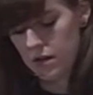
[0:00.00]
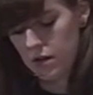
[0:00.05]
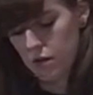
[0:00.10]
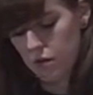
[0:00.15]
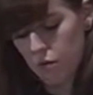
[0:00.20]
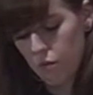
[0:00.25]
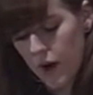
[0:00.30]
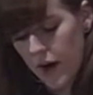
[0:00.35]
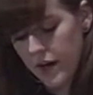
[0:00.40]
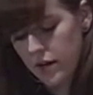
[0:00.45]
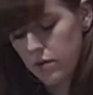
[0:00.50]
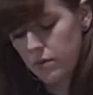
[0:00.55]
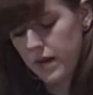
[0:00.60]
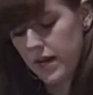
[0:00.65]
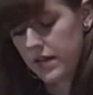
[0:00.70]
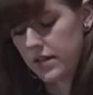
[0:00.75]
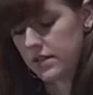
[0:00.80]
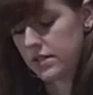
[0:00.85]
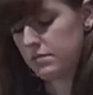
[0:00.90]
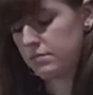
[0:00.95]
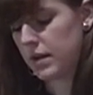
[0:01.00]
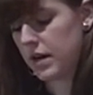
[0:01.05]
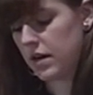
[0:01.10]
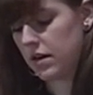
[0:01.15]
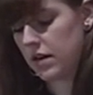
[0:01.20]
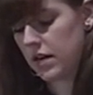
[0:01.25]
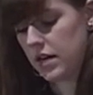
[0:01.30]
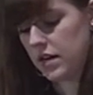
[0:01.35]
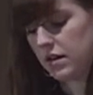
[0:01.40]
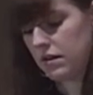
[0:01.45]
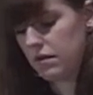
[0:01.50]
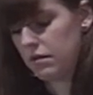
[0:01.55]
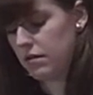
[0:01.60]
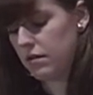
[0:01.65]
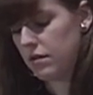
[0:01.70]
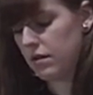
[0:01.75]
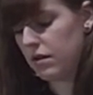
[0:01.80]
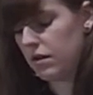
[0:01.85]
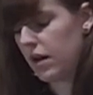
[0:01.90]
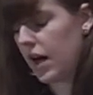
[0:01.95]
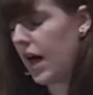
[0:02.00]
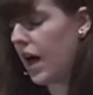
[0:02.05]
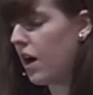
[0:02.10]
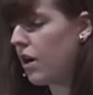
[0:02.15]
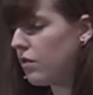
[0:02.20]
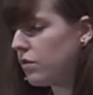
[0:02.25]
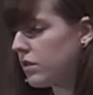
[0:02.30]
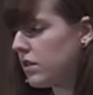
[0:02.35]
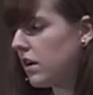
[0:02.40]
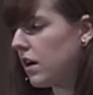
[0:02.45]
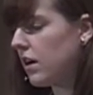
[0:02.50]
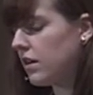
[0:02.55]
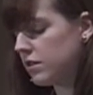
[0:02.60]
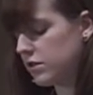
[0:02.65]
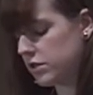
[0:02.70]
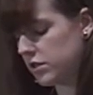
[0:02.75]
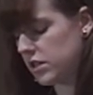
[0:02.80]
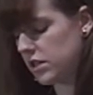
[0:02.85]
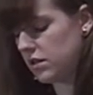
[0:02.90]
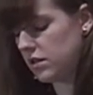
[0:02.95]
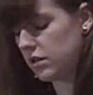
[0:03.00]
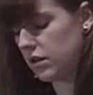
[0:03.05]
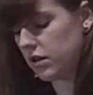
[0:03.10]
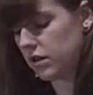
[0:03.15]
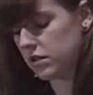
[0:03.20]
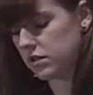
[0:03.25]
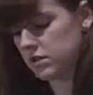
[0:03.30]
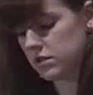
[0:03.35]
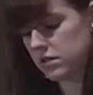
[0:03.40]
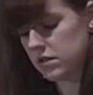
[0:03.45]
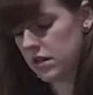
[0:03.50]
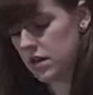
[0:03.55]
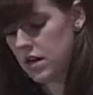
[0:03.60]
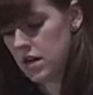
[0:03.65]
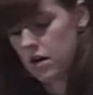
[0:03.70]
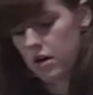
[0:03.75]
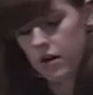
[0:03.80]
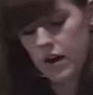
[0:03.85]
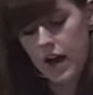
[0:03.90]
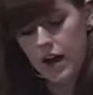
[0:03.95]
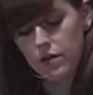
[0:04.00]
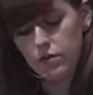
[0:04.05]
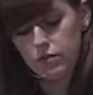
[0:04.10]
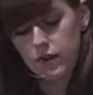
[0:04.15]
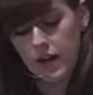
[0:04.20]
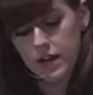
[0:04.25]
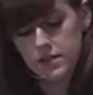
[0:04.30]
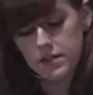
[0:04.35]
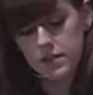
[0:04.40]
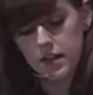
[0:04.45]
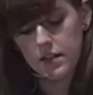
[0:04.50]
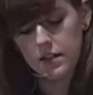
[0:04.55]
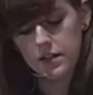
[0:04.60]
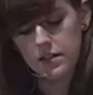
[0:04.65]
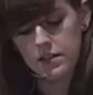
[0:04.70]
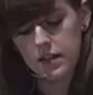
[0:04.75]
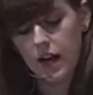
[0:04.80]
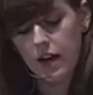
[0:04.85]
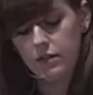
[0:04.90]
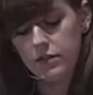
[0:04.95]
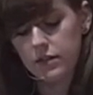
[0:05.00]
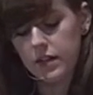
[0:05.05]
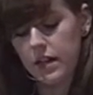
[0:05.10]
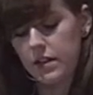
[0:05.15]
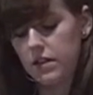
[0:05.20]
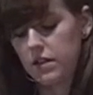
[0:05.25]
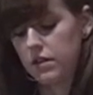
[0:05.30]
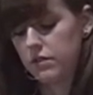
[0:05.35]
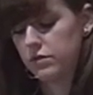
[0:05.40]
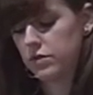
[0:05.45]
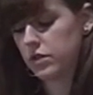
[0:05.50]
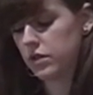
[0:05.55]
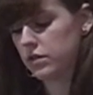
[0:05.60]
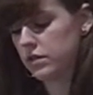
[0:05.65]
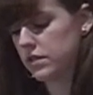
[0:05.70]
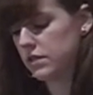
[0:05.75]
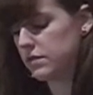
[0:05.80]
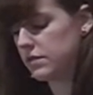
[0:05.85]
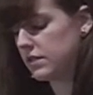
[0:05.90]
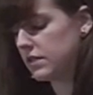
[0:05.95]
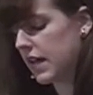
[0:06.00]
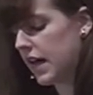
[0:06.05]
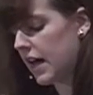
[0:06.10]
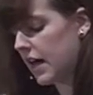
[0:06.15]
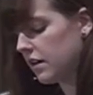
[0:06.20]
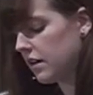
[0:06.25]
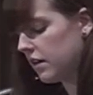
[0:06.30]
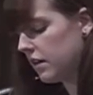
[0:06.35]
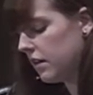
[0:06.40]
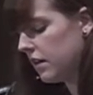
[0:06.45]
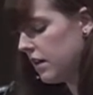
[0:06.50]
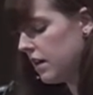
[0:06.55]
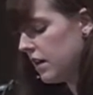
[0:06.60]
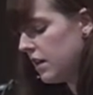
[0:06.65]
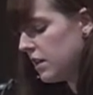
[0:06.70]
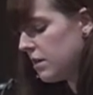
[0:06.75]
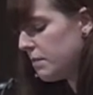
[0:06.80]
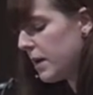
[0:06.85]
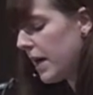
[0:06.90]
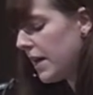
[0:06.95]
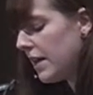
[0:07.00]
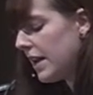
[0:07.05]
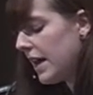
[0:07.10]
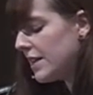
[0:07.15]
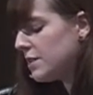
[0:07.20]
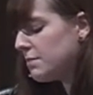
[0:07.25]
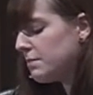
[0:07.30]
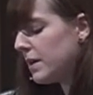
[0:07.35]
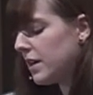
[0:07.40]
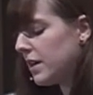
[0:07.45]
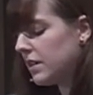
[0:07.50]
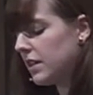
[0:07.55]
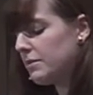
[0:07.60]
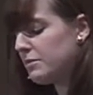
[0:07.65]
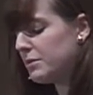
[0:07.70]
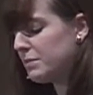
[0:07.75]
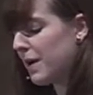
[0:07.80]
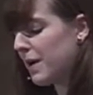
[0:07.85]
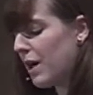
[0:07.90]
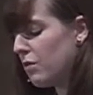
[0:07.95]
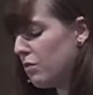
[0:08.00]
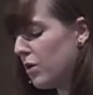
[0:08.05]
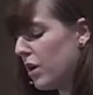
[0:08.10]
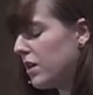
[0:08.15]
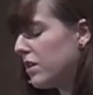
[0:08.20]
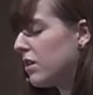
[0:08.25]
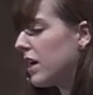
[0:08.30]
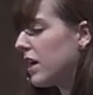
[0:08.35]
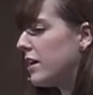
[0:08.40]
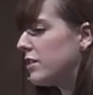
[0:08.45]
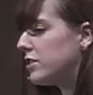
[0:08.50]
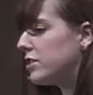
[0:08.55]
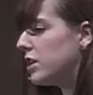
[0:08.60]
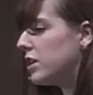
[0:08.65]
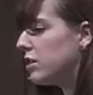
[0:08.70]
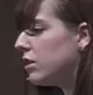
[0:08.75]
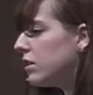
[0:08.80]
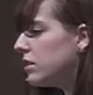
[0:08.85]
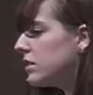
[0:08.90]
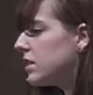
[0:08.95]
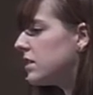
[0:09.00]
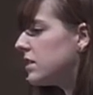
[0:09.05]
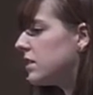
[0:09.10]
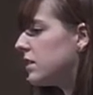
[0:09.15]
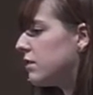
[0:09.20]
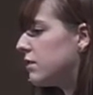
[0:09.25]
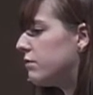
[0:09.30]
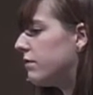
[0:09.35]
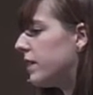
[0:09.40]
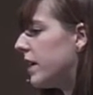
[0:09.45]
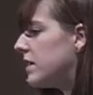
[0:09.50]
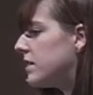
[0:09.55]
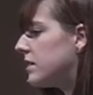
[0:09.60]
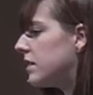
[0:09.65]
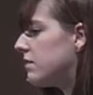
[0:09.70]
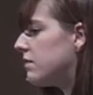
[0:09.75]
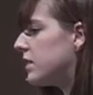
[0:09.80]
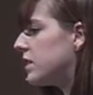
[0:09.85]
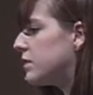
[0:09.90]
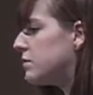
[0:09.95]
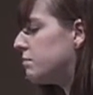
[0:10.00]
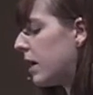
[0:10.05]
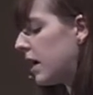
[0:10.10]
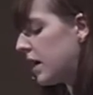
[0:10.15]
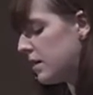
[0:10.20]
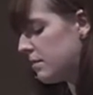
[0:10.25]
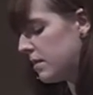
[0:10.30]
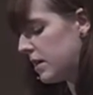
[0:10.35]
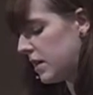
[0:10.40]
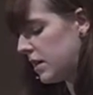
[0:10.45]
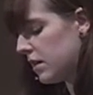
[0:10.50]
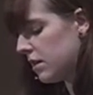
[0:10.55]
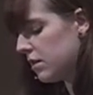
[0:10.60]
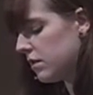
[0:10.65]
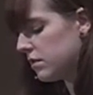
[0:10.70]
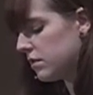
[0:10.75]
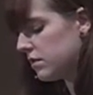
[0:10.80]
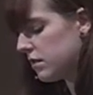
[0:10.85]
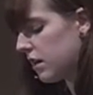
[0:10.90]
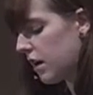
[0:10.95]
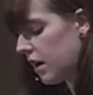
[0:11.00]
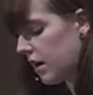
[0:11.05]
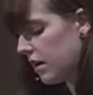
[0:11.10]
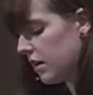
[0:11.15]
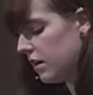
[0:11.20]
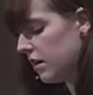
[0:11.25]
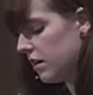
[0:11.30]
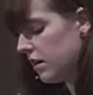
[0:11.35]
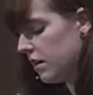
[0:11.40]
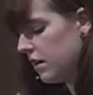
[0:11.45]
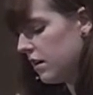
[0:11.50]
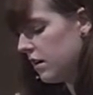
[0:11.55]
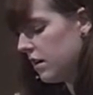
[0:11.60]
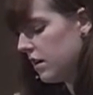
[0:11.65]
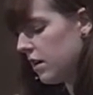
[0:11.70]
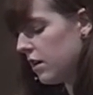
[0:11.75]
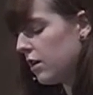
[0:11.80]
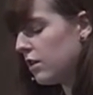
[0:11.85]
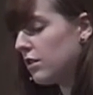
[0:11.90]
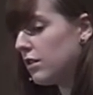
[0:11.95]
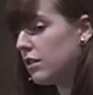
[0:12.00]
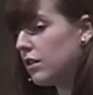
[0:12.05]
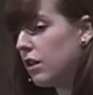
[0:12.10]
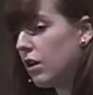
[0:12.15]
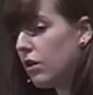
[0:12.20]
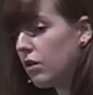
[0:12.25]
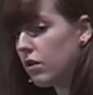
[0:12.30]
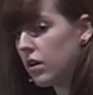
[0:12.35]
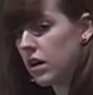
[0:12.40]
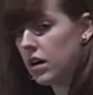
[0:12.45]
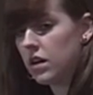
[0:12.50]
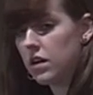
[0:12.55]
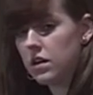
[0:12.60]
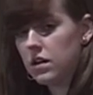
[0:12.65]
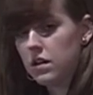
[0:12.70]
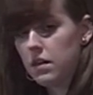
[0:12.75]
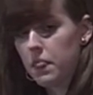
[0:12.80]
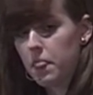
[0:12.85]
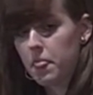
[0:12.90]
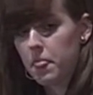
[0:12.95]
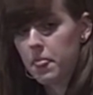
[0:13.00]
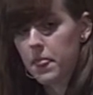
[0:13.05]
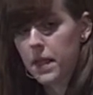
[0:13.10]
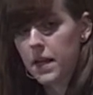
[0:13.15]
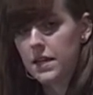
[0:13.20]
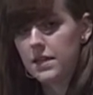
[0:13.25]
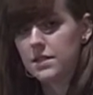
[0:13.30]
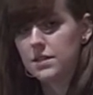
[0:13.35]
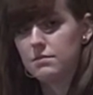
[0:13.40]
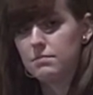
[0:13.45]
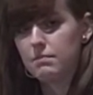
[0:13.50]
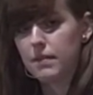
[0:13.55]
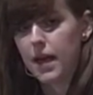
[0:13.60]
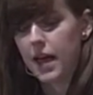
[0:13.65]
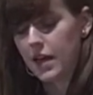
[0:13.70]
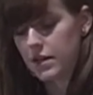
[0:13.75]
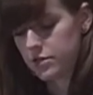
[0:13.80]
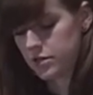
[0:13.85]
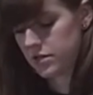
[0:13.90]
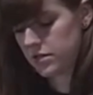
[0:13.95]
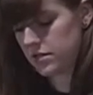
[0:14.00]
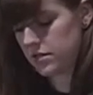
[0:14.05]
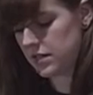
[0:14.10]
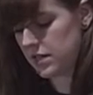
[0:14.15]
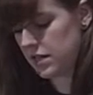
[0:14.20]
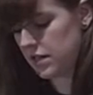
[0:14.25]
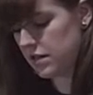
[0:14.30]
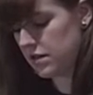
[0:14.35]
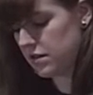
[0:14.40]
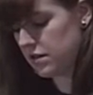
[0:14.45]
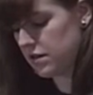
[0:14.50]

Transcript: Wide awake is Mary. How young she looks. Her head rests on the soft leather of Joseph's saddle. The pain has been eclipsed by wonder as she looks into the face of this baby, her son, her Lord, his majesty.